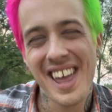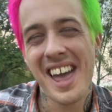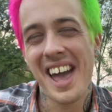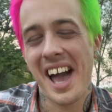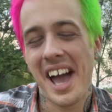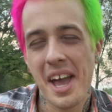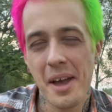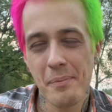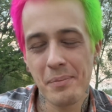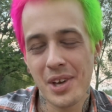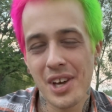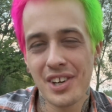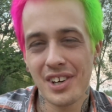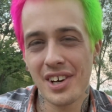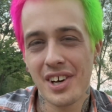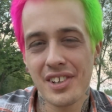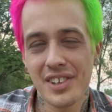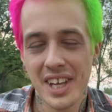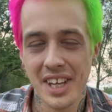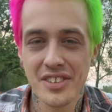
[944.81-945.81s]
I am gonna
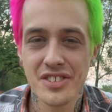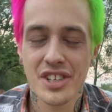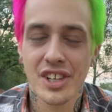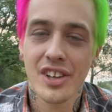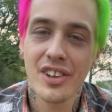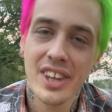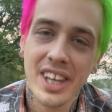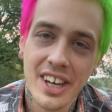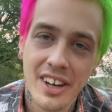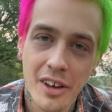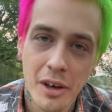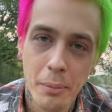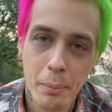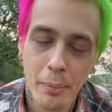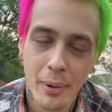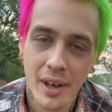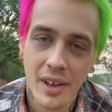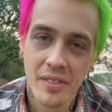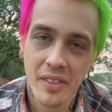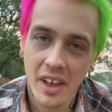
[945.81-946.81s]
elect to clean up
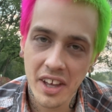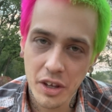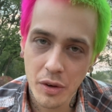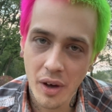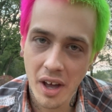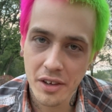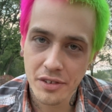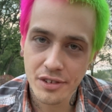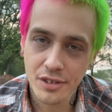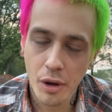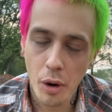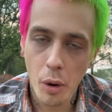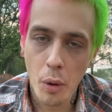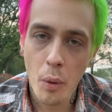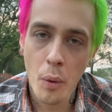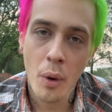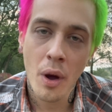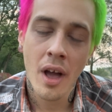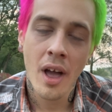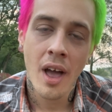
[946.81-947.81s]
and let you guys
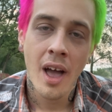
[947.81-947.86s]
go.